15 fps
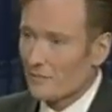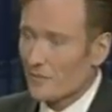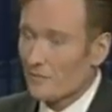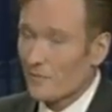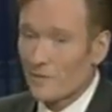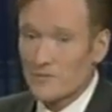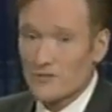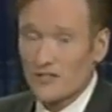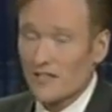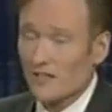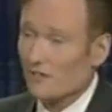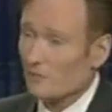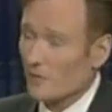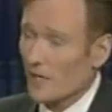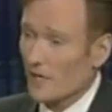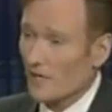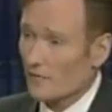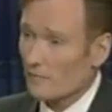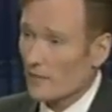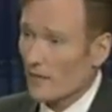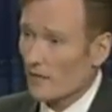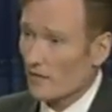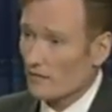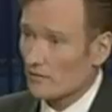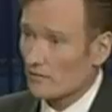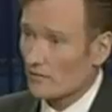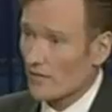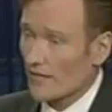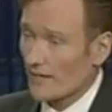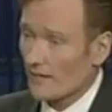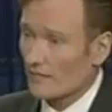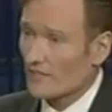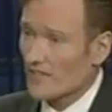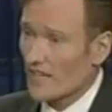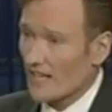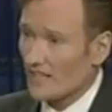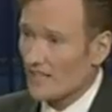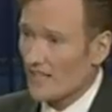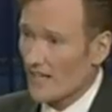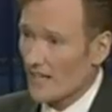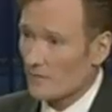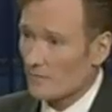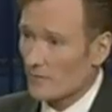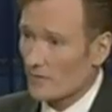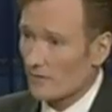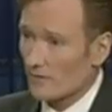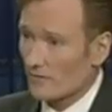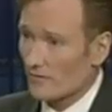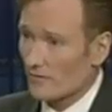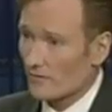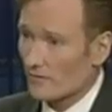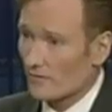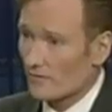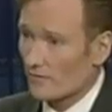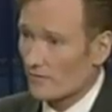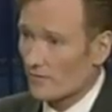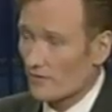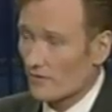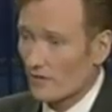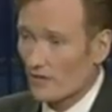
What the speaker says: My mom should get some kind of a medal. I have 98 brothers and sisters.